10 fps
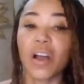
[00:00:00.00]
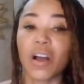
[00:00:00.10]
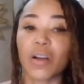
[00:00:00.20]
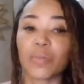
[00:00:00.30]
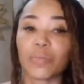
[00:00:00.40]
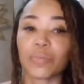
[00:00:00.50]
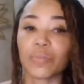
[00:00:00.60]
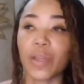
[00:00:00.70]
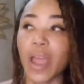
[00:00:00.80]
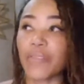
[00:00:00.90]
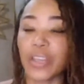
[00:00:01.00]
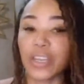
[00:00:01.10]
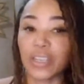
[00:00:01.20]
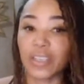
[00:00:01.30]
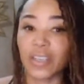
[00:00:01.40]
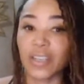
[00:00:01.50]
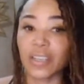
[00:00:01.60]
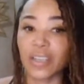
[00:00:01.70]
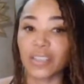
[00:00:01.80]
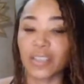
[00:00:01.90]
having an
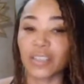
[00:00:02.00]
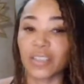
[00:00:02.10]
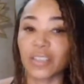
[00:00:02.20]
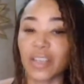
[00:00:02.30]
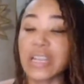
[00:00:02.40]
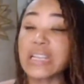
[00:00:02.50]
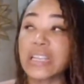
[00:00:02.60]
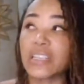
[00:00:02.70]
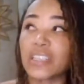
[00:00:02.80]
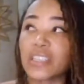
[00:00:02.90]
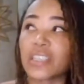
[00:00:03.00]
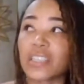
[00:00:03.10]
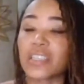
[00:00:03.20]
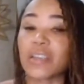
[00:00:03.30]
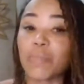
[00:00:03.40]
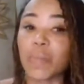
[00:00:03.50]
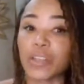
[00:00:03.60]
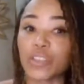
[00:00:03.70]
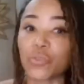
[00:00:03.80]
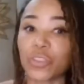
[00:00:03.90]
inconsistent
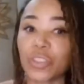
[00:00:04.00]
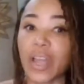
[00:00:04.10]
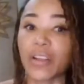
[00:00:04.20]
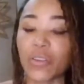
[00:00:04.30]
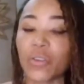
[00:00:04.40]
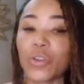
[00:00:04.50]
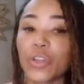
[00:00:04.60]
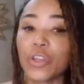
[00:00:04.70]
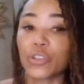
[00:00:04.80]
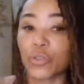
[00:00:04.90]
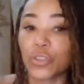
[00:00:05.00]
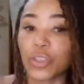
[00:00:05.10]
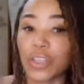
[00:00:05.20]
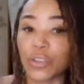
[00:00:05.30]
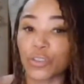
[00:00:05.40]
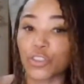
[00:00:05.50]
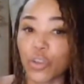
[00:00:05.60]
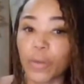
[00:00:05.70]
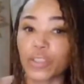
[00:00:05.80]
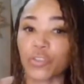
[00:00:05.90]
menstrual cycle due to either
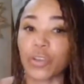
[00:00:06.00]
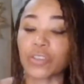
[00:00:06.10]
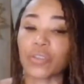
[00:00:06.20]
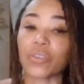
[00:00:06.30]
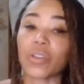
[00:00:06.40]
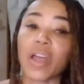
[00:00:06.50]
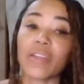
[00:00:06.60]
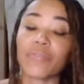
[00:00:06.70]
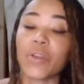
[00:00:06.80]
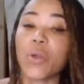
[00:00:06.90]
so much stress in their life